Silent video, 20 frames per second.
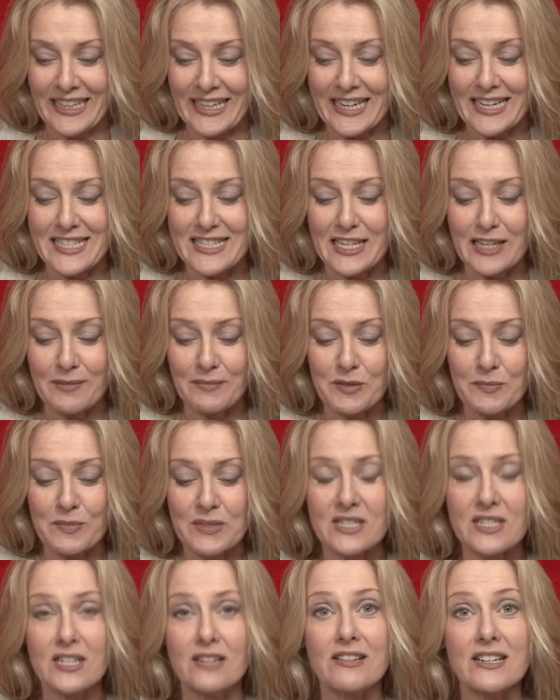He seemed
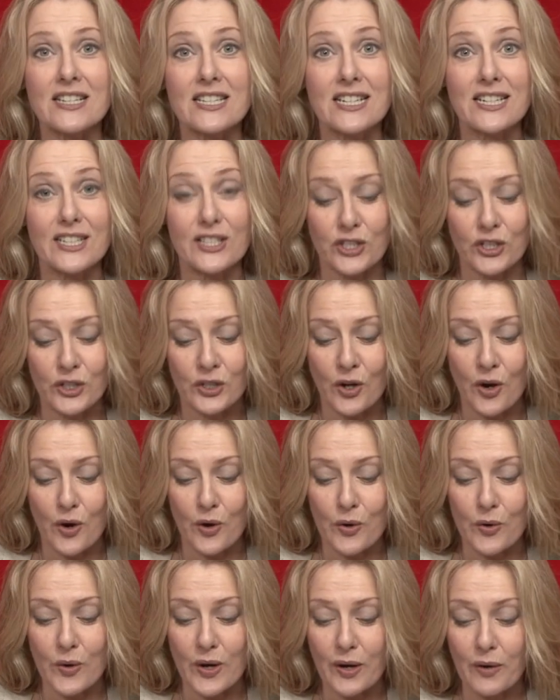mysteriously to
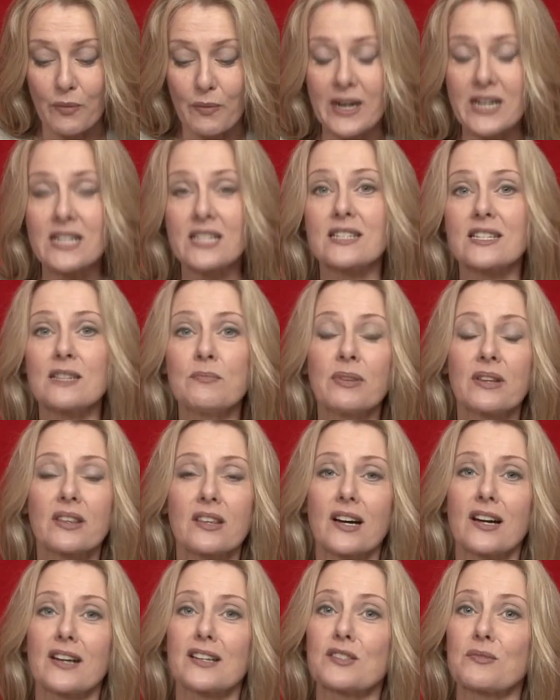know when to
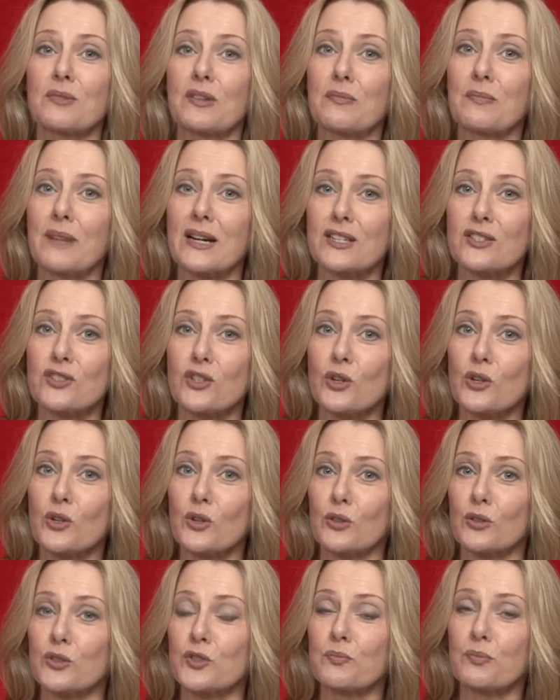sympathise with my
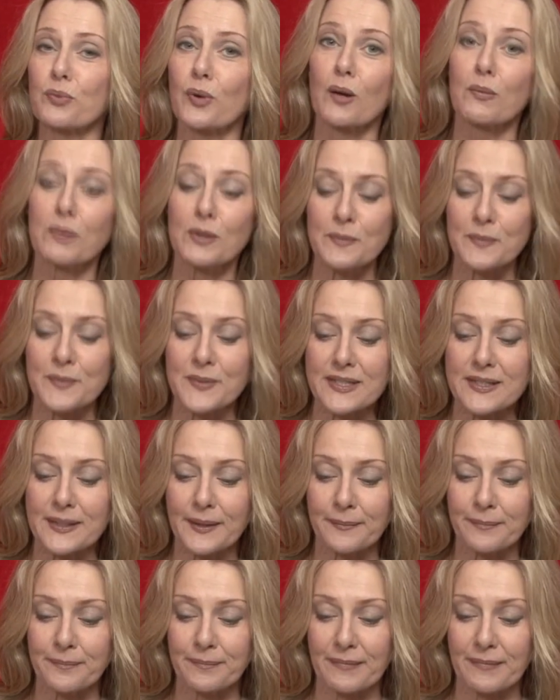so-called problems,